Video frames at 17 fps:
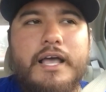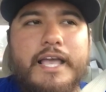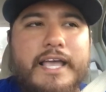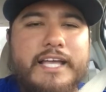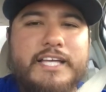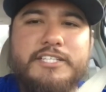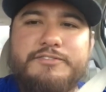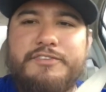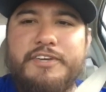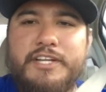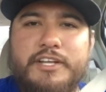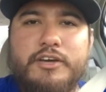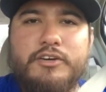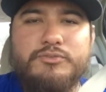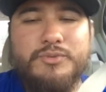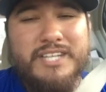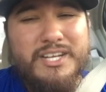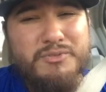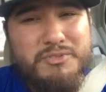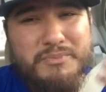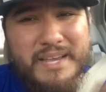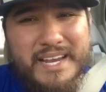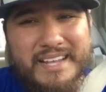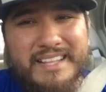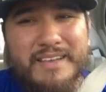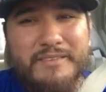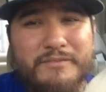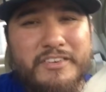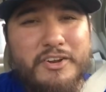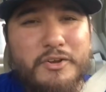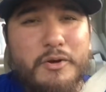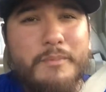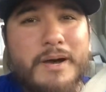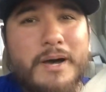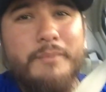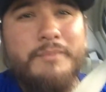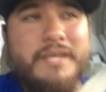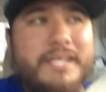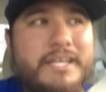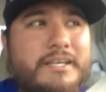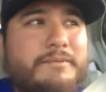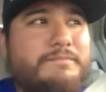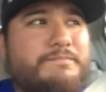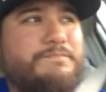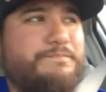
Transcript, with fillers: his videos when he was making that video about me,